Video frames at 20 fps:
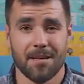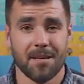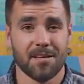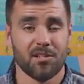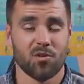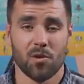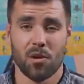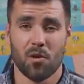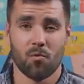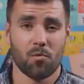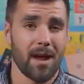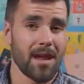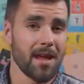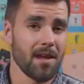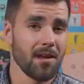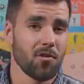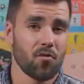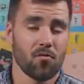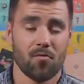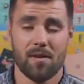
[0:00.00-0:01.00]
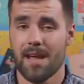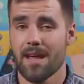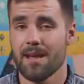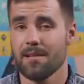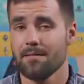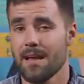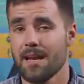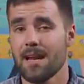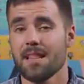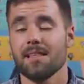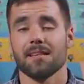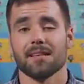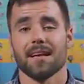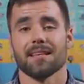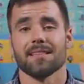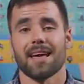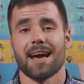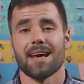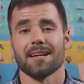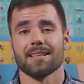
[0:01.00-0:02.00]
things you want to write, create, anything
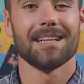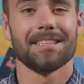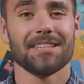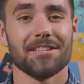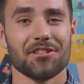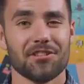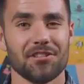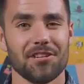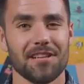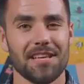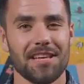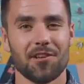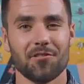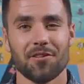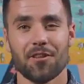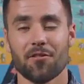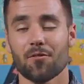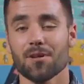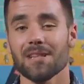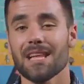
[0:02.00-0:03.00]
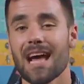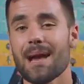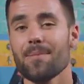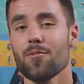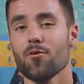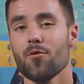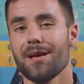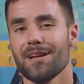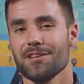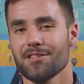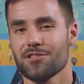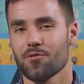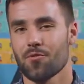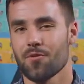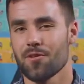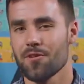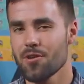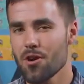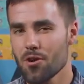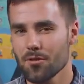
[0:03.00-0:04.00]
like that. Additionally, you'll need a reliable way to
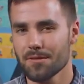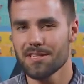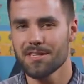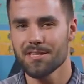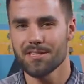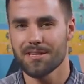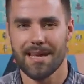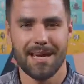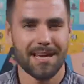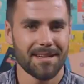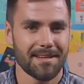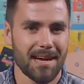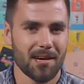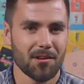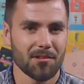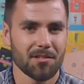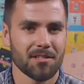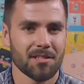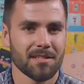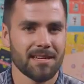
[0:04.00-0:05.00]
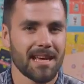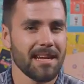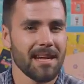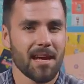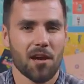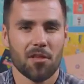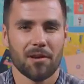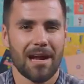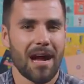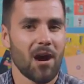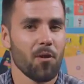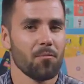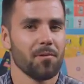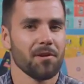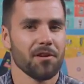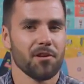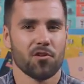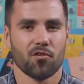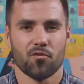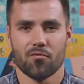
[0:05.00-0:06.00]
store notes, handouts, and any other
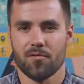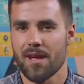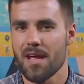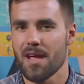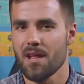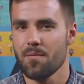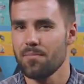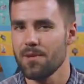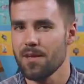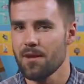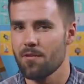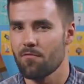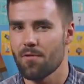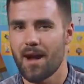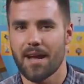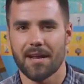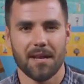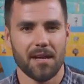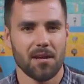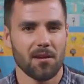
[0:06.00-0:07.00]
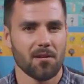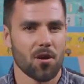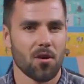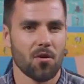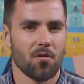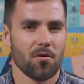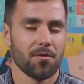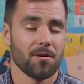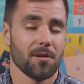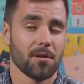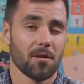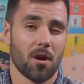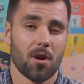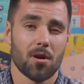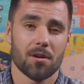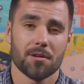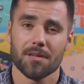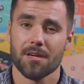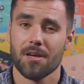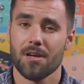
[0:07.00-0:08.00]
output you create, be it writing, code,
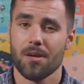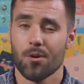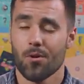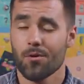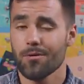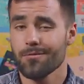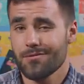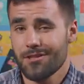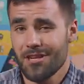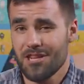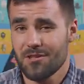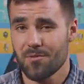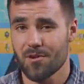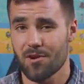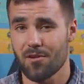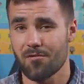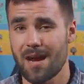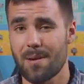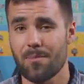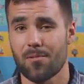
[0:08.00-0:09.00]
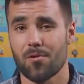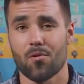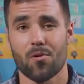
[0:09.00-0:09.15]
art, or cheeseburger wrapper